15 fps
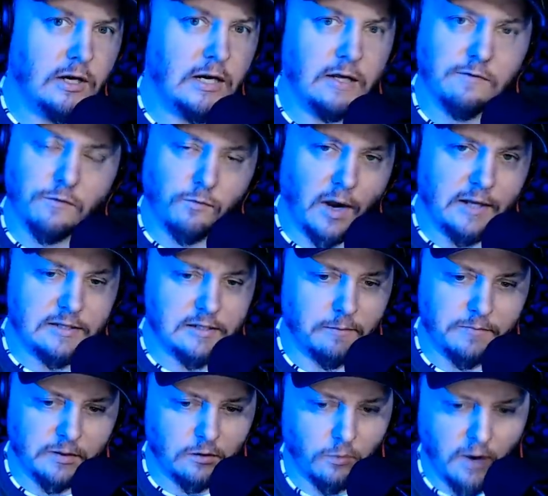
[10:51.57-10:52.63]
even write
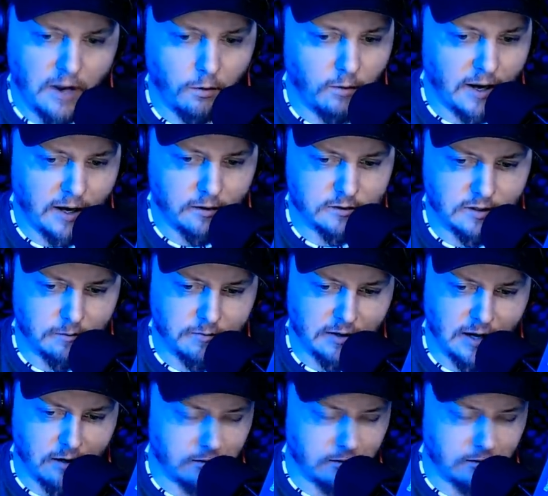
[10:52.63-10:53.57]
something the right way or something. I don't